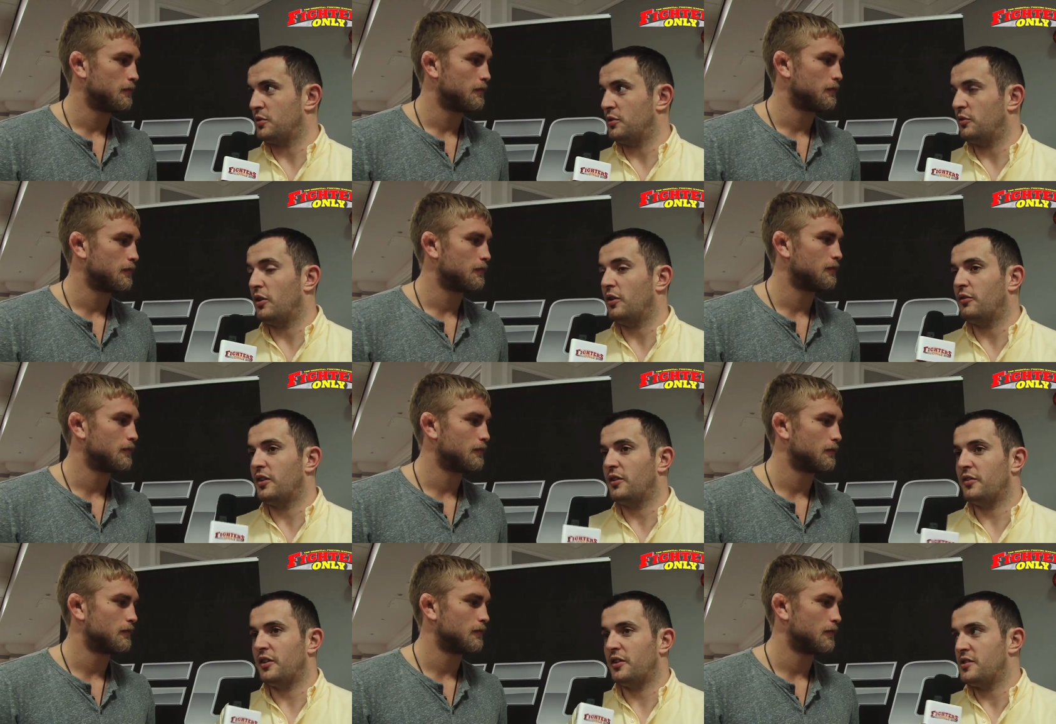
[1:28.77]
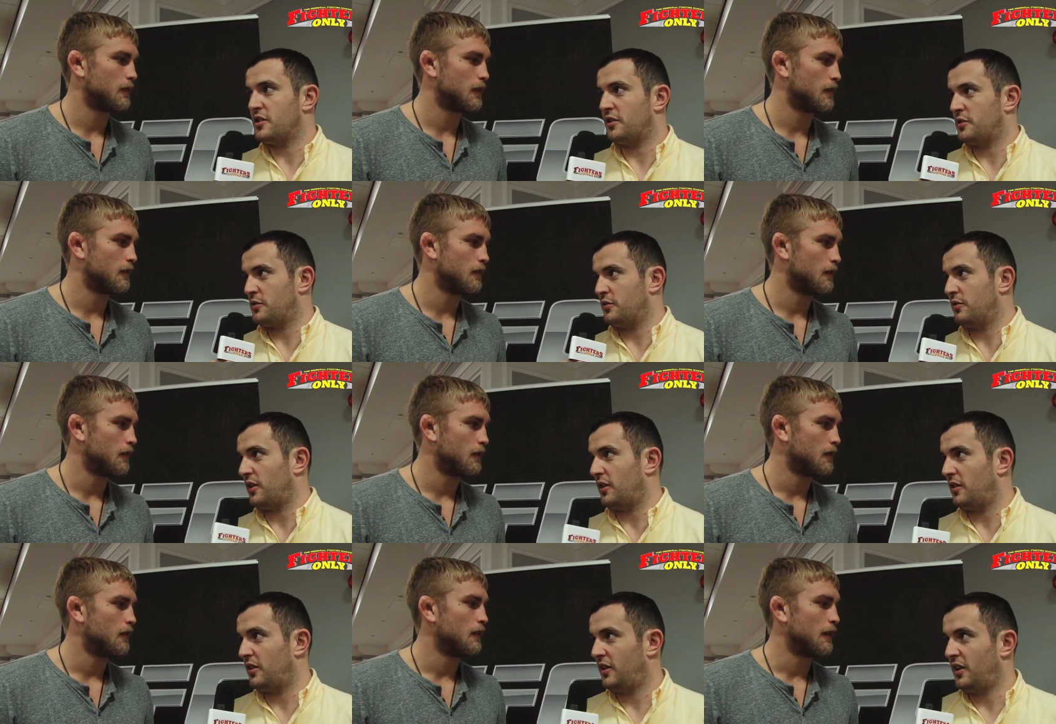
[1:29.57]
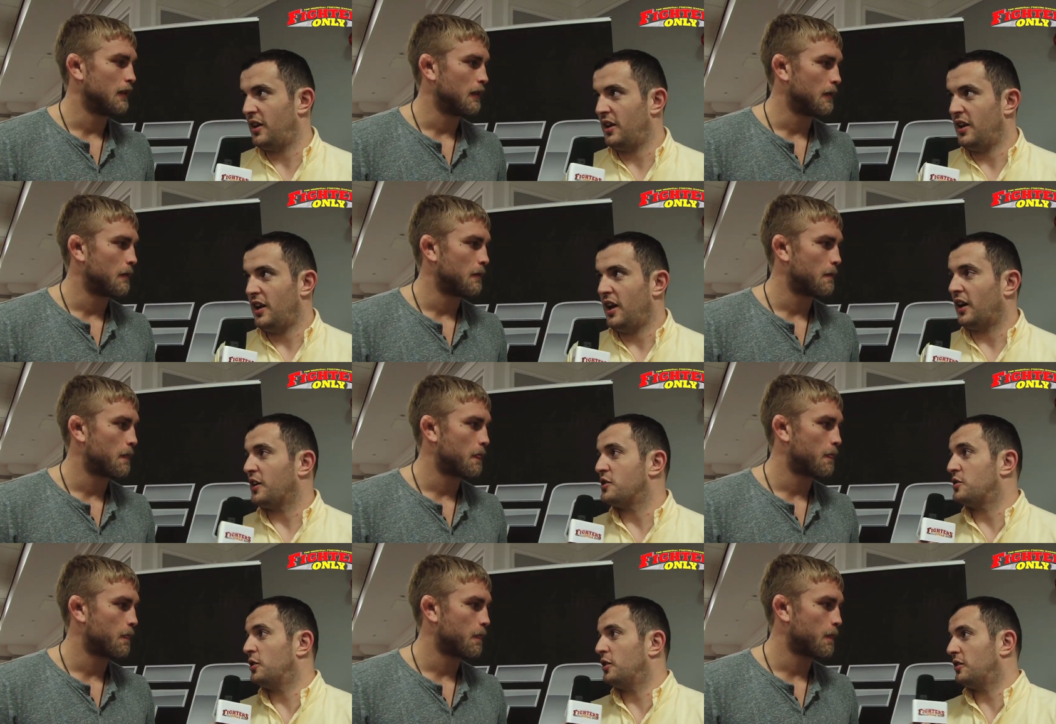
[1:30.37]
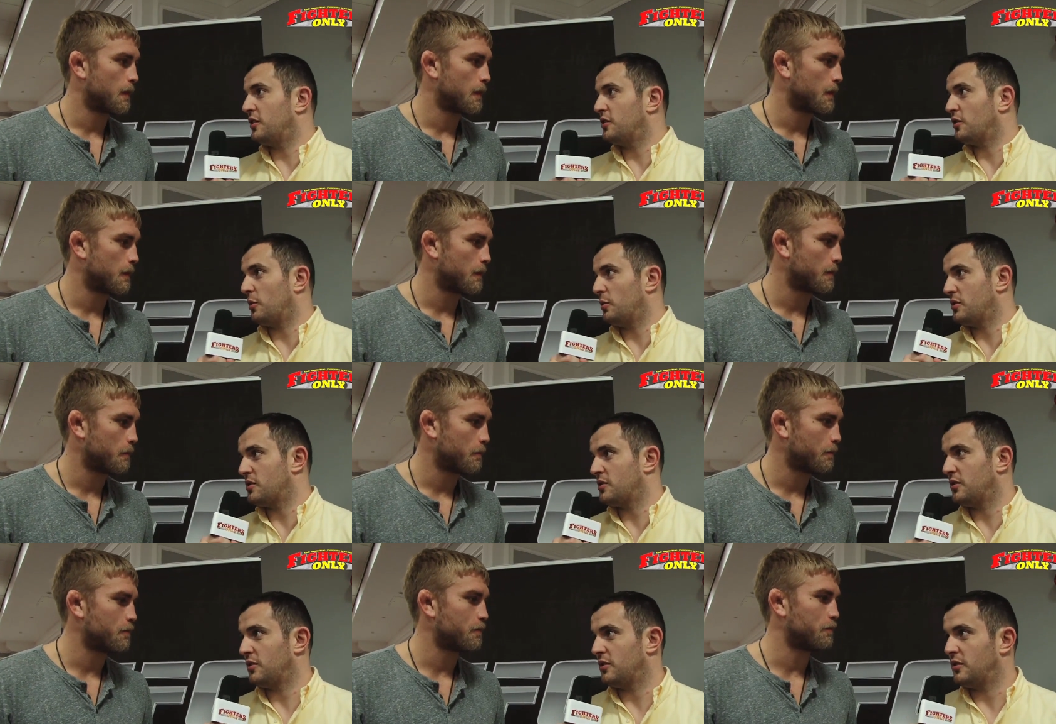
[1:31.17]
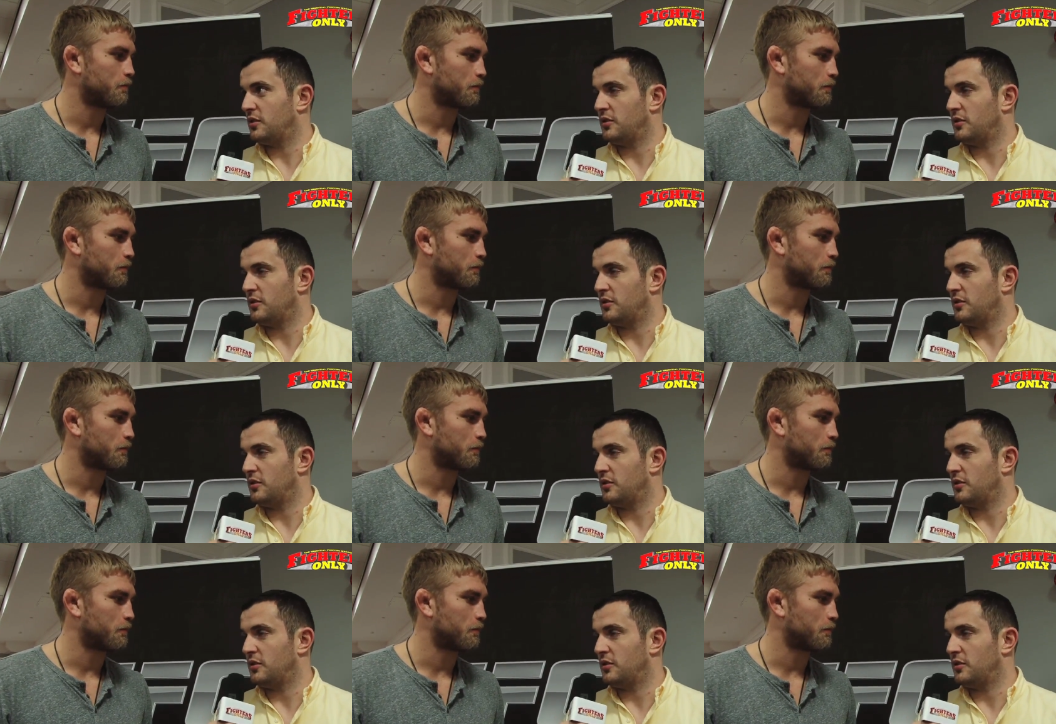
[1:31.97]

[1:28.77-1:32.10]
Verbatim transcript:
Speaker 1: You fought a very, very intelligent fight. I guess you heard these comments. You,